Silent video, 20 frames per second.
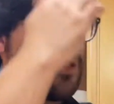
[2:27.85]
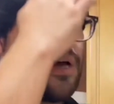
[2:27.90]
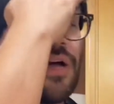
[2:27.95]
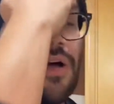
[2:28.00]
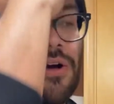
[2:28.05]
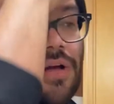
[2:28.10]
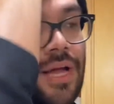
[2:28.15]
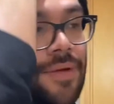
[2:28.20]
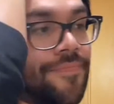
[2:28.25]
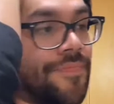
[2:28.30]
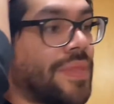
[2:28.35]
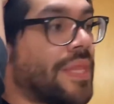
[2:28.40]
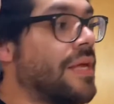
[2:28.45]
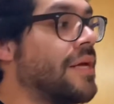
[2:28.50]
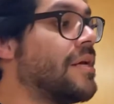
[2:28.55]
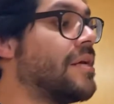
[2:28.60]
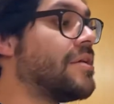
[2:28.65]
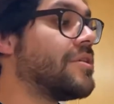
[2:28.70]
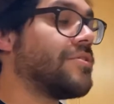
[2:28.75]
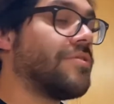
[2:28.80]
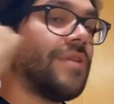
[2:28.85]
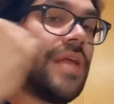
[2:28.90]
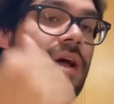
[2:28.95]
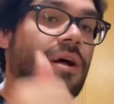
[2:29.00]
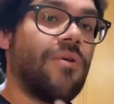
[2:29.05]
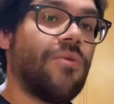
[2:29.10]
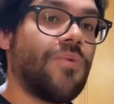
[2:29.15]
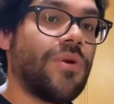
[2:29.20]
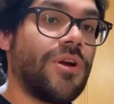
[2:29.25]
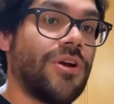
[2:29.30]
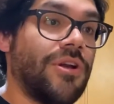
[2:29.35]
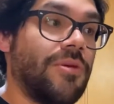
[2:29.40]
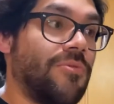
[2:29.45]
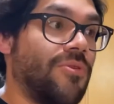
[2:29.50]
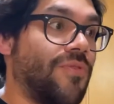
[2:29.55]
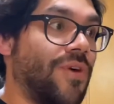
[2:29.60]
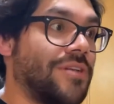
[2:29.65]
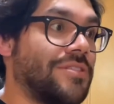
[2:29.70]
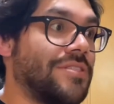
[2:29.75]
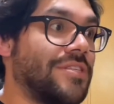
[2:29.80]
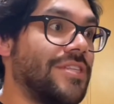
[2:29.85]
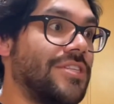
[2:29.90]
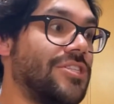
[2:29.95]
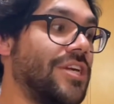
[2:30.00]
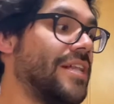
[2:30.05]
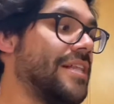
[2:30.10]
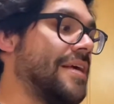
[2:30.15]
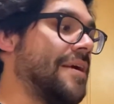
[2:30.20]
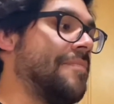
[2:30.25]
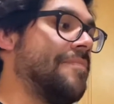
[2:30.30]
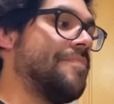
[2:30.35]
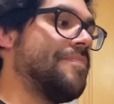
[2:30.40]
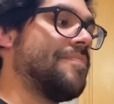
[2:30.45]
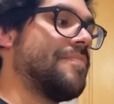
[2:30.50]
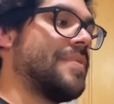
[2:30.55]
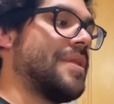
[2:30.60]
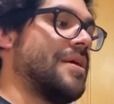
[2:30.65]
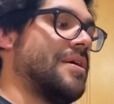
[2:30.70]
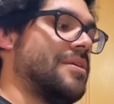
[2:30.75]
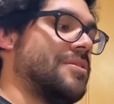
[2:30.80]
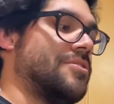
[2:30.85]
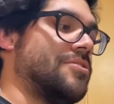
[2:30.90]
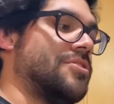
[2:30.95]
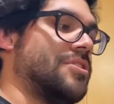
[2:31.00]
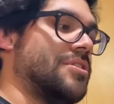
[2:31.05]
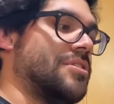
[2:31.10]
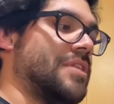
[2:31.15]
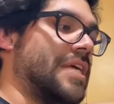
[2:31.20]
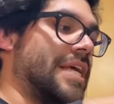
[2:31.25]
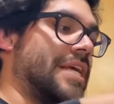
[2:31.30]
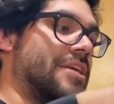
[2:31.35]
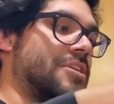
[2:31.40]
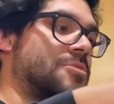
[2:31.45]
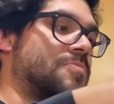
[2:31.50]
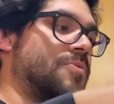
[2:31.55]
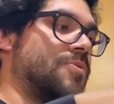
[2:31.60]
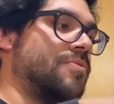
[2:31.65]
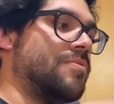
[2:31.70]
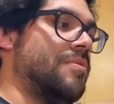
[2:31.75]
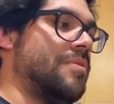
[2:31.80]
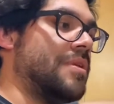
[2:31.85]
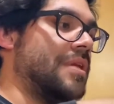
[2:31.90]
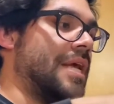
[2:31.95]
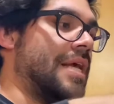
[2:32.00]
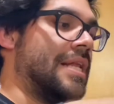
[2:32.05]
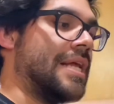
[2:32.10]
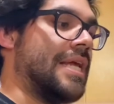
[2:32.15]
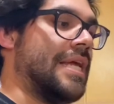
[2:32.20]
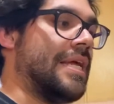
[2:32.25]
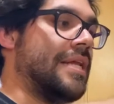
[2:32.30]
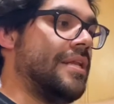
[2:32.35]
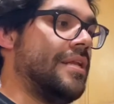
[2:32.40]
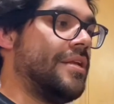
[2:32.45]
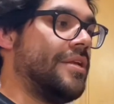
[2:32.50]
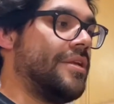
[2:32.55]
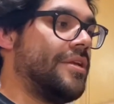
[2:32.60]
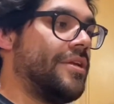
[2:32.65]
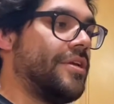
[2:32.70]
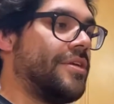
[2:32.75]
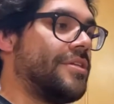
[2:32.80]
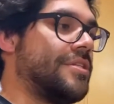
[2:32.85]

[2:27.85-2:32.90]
Okay, so now we're going to move on to the jelly. So just take your spoon, and again, you're